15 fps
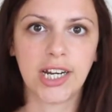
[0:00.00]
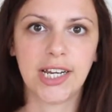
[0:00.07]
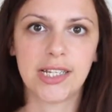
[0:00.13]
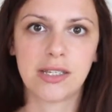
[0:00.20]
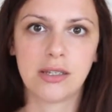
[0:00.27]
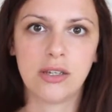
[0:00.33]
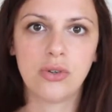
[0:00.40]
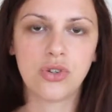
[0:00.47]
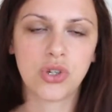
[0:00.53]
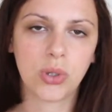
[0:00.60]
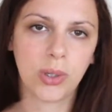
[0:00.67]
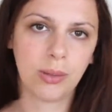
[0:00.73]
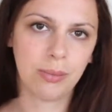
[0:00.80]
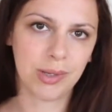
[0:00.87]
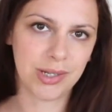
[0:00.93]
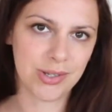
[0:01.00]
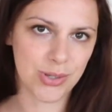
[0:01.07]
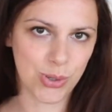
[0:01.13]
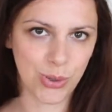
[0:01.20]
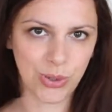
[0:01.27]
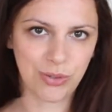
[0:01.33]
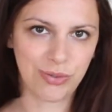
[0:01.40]
It's usually been
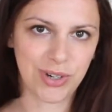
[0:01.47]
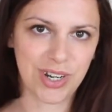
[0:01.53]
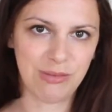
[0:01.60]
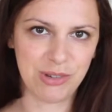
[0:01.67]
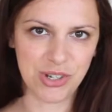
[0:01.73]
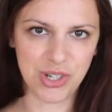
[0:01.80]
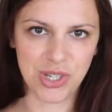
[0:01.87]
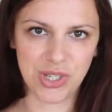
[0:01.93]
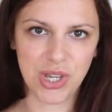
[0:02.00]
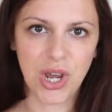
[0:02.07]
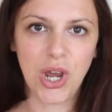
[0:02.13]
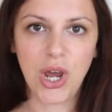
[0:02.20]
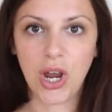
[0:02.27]
sold for images